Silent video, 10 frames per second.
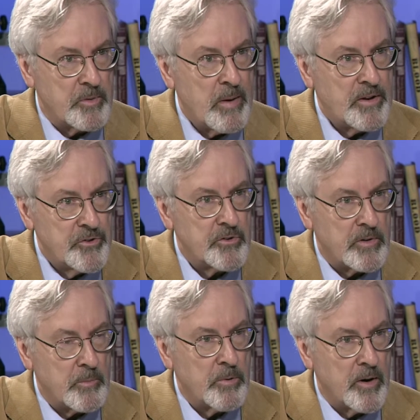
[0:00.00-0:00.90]
the
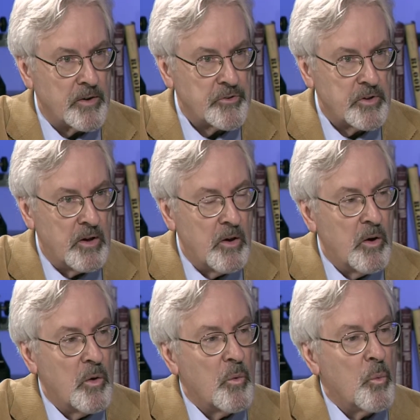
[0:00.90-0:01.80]
mainstream press,
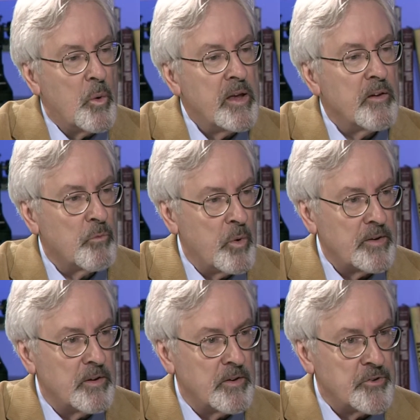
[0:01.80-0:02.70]
we have
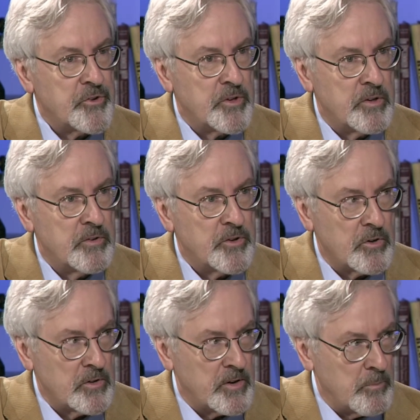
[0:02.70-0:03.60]
witnessed,
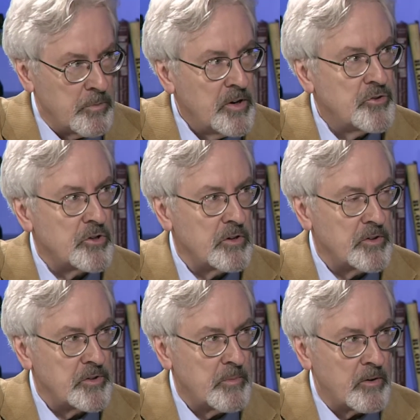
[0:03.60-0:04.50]
certainly in print
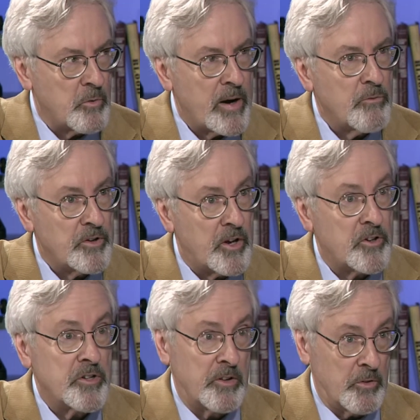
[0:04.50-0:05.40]
journalism, a great
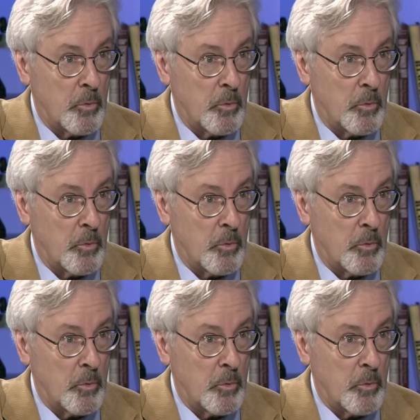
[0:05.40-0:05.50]
reduction in the